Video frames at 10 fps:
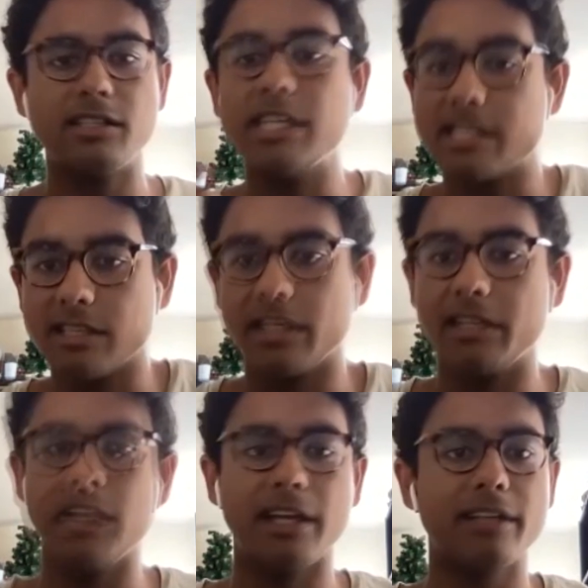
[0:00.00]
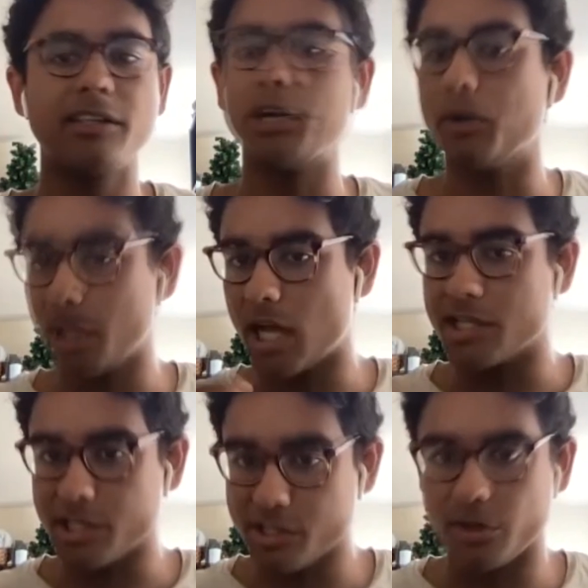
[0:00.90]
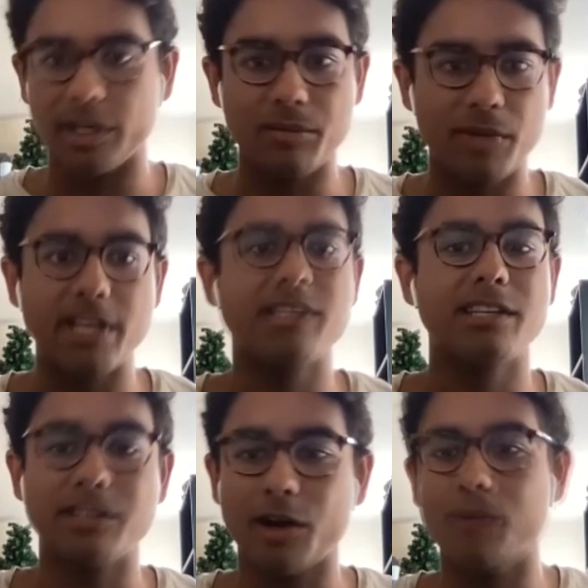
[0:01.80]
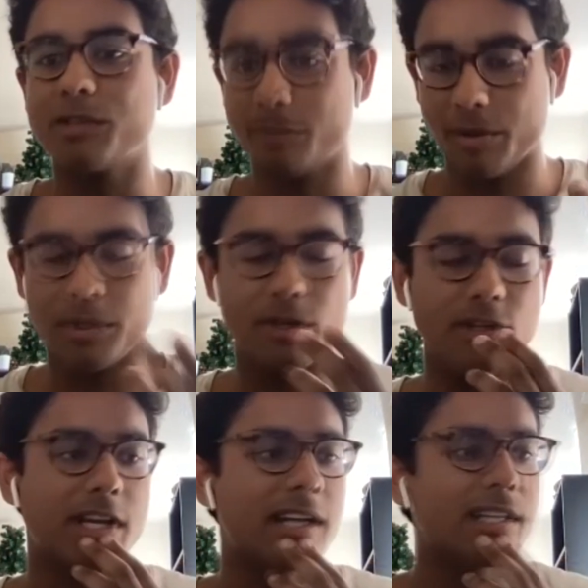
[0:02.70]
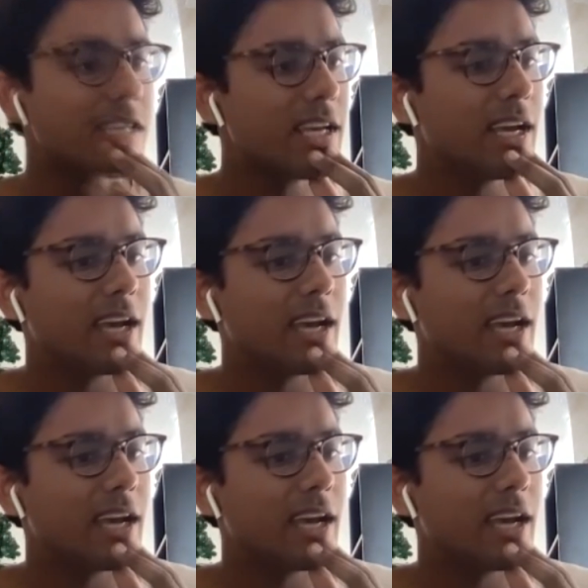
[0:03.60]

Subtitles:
decently like, you know, logic circuit based in terms of computer science.